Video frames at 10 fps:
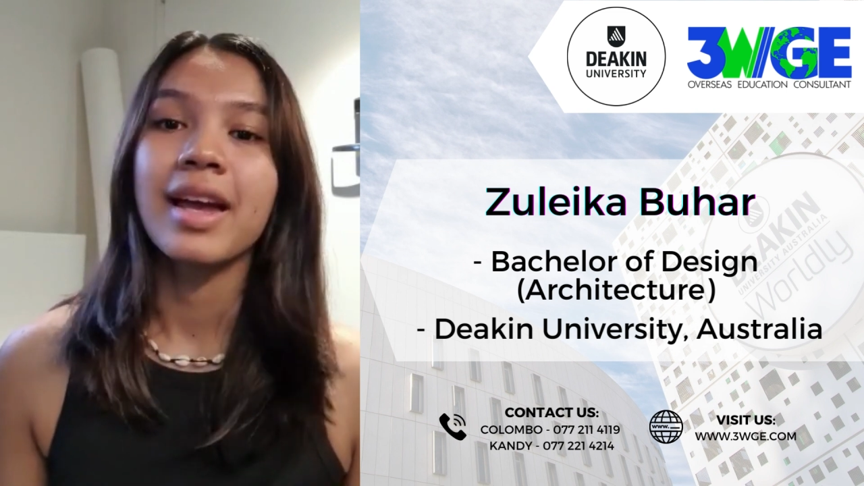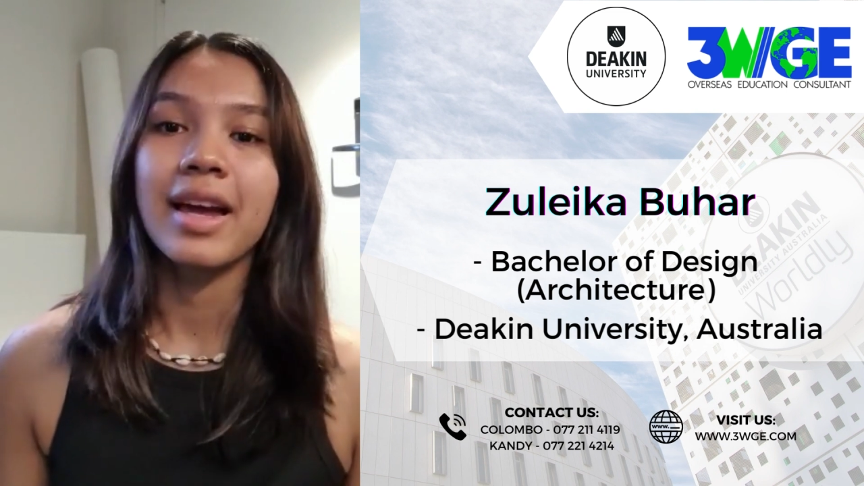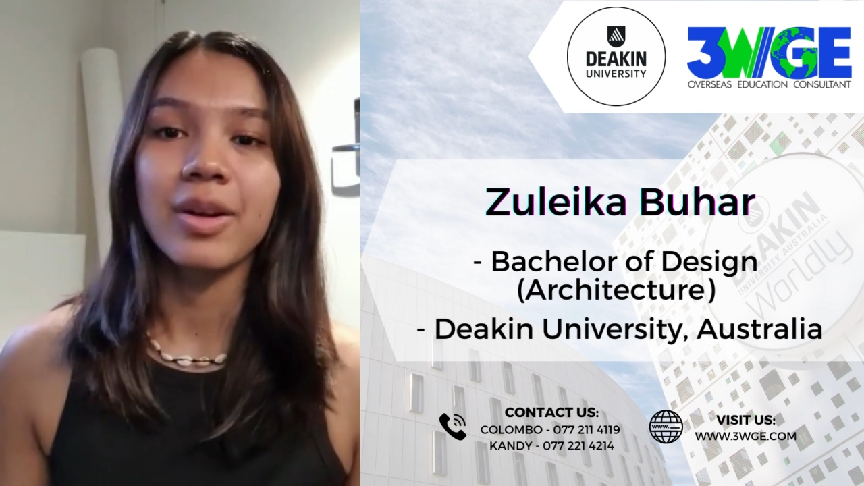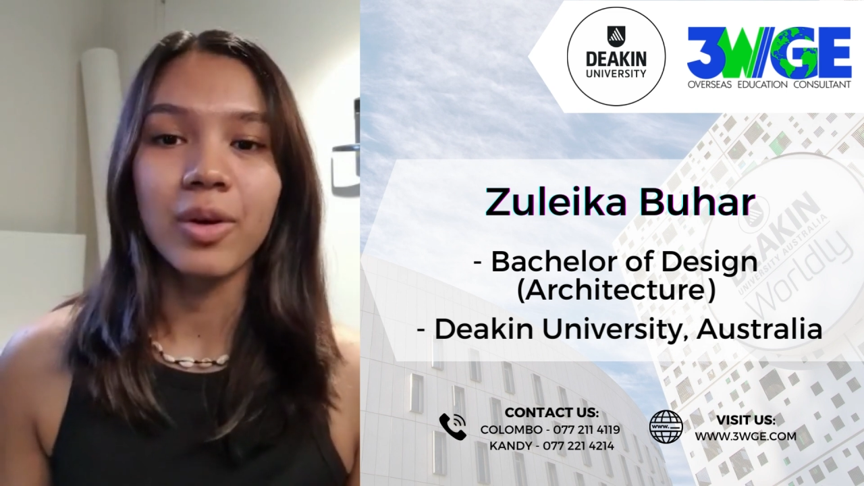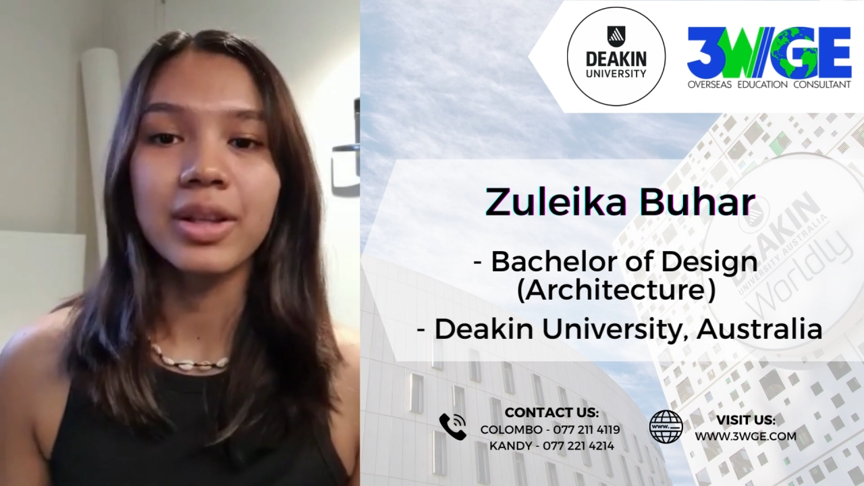
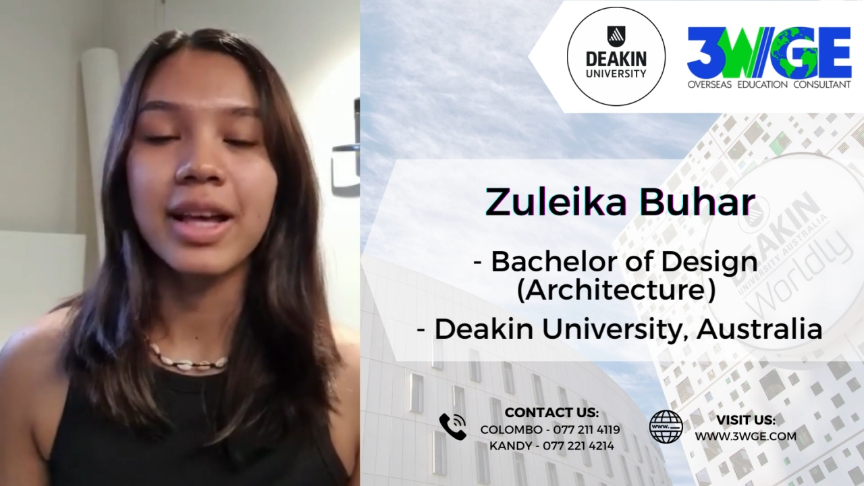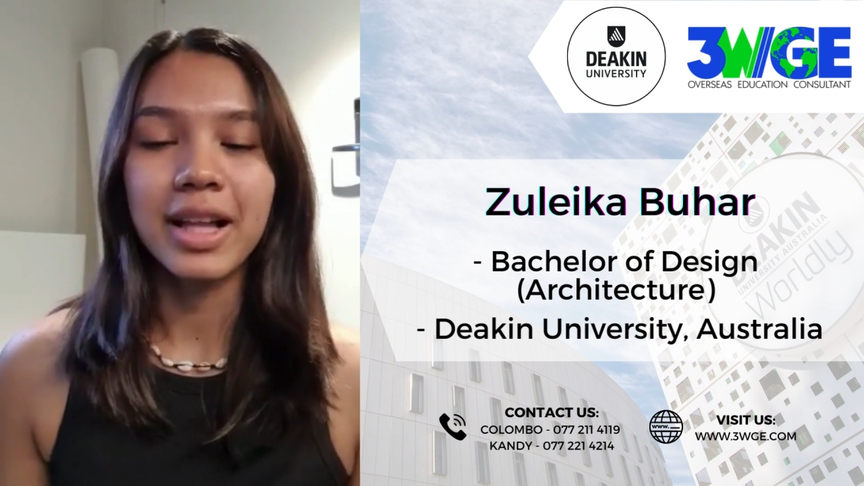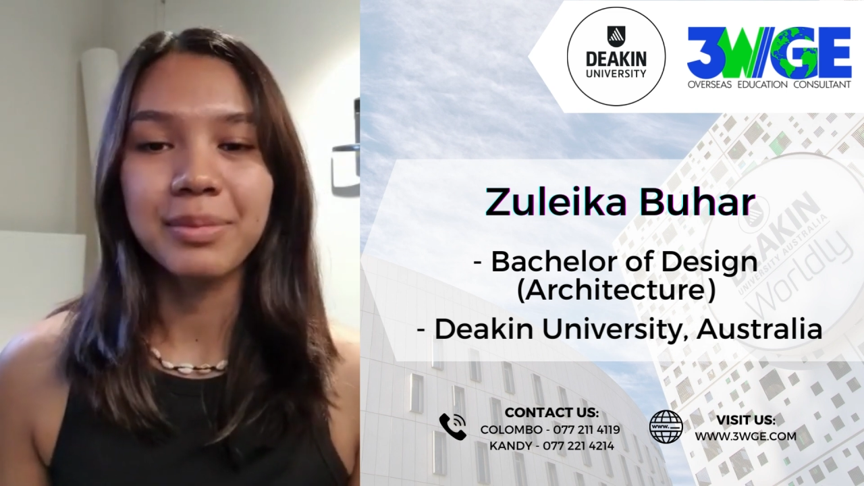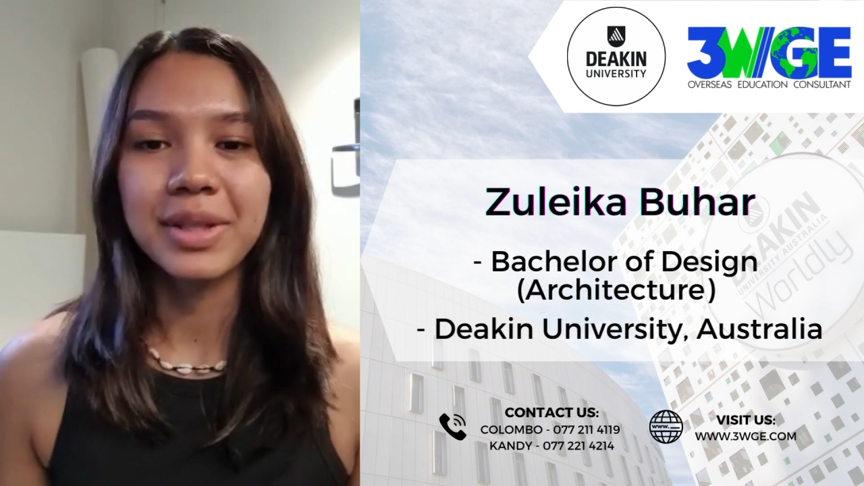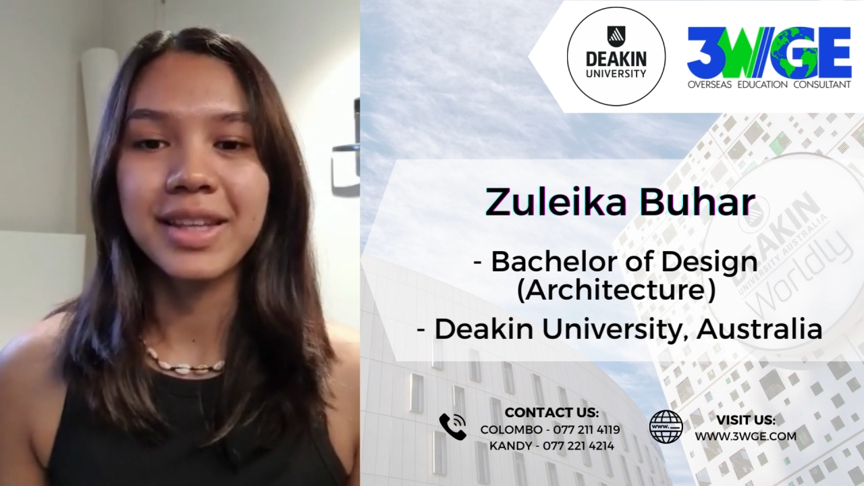and all the
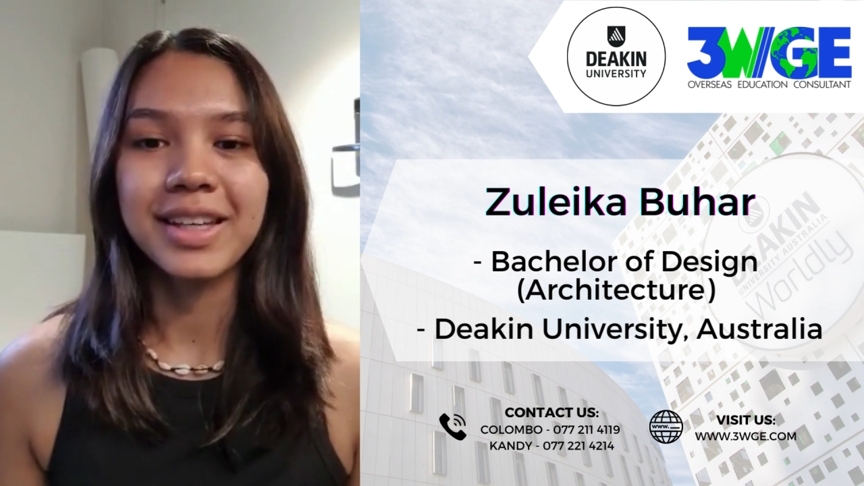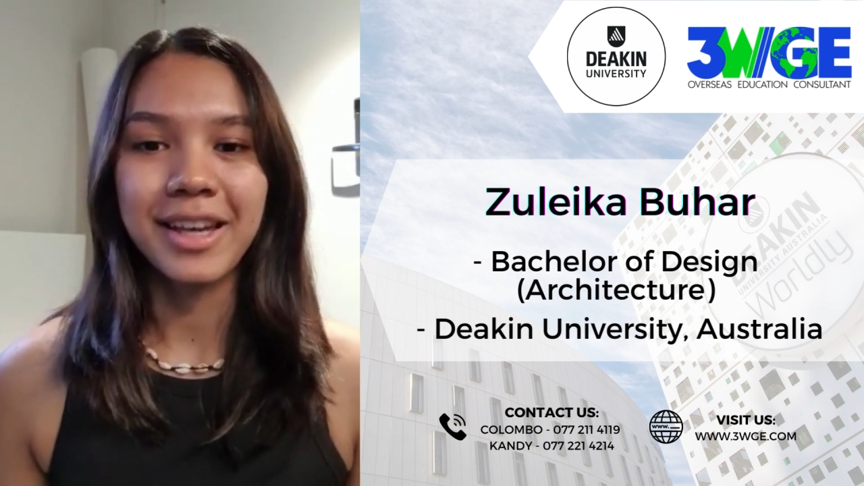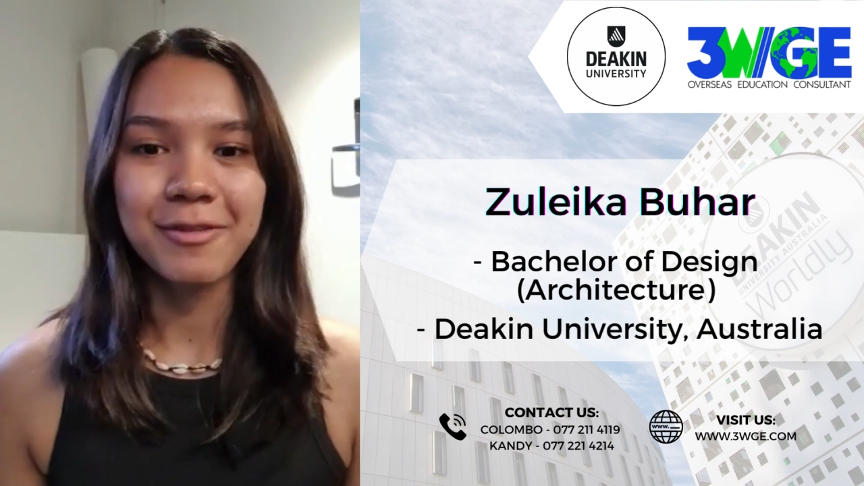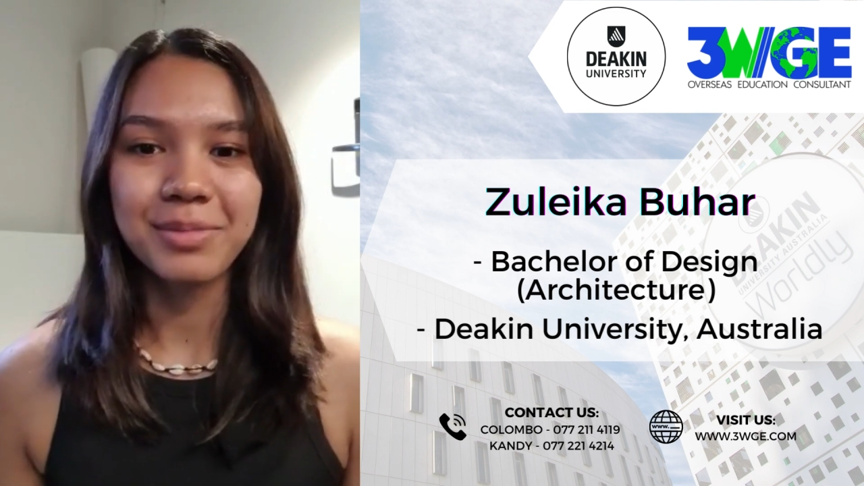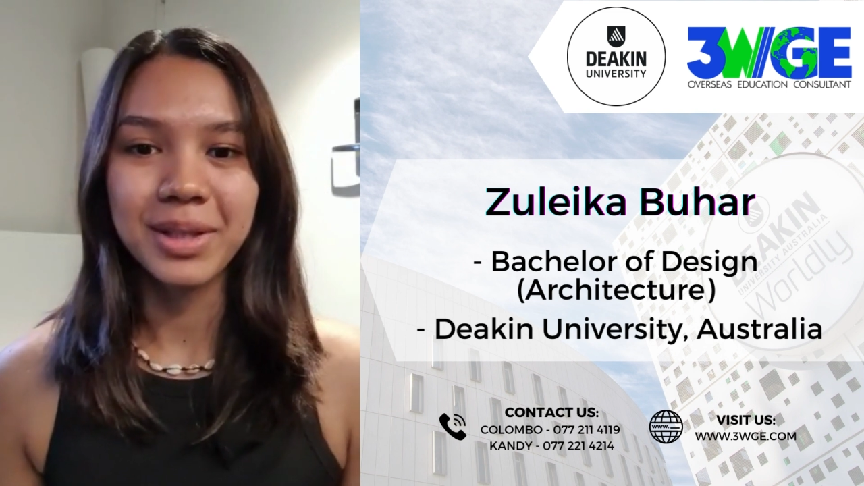help that they
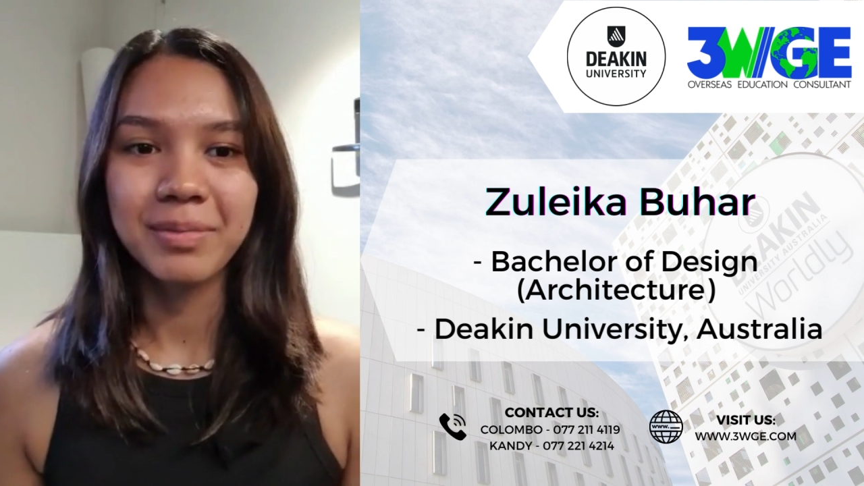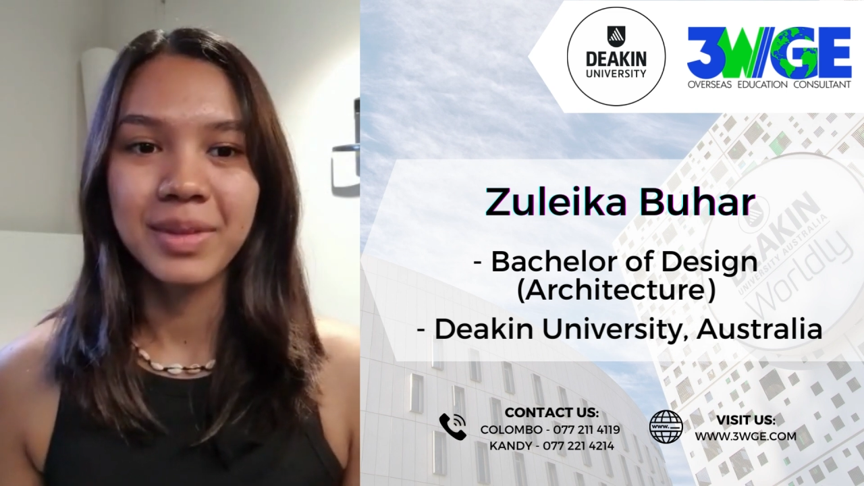give me.